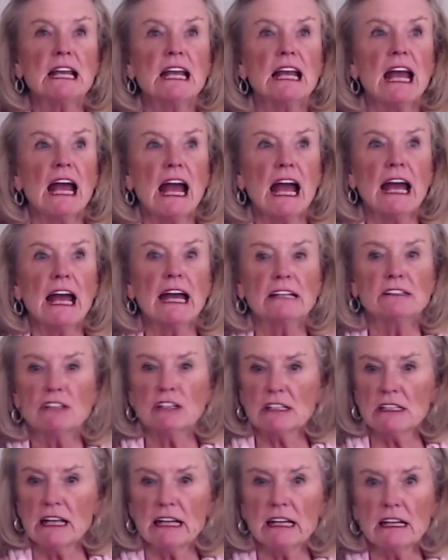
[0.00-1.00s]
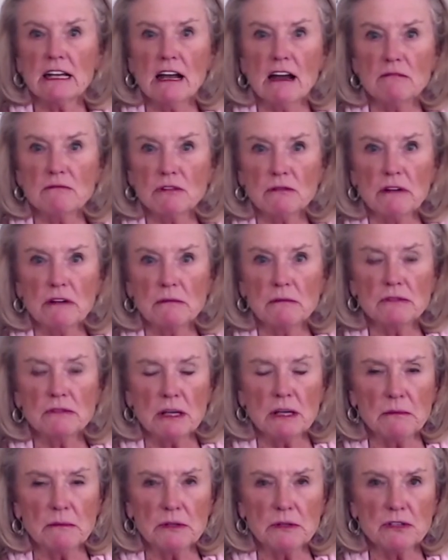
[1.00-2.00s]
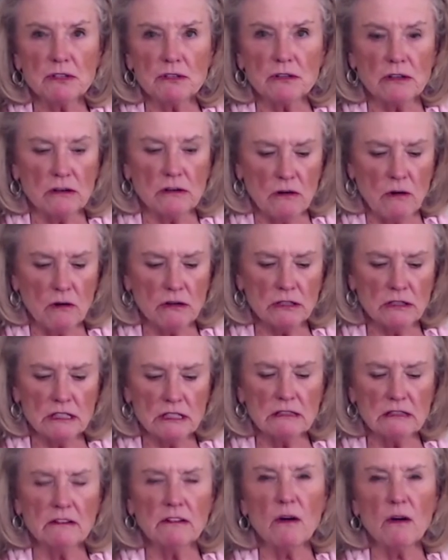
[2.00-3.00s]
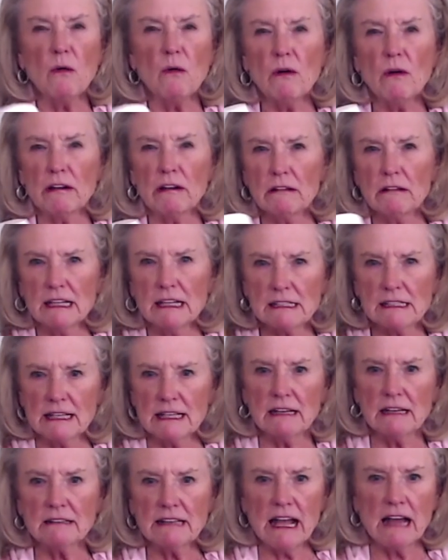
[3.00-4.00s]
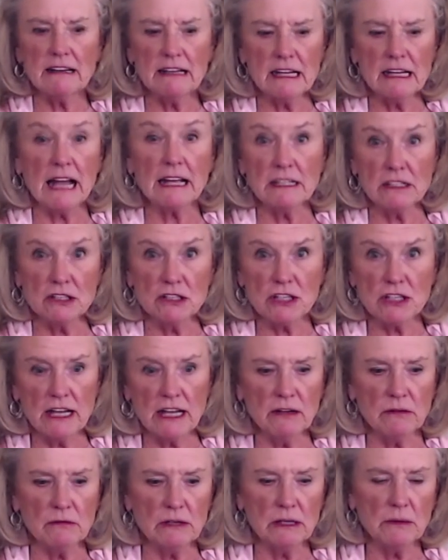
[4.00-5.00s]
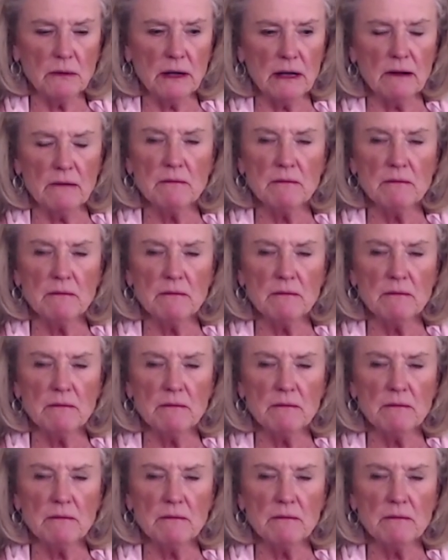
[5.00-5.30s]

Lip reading: and just let it come to room temperature or till the oil has settled out and I can shake it really well.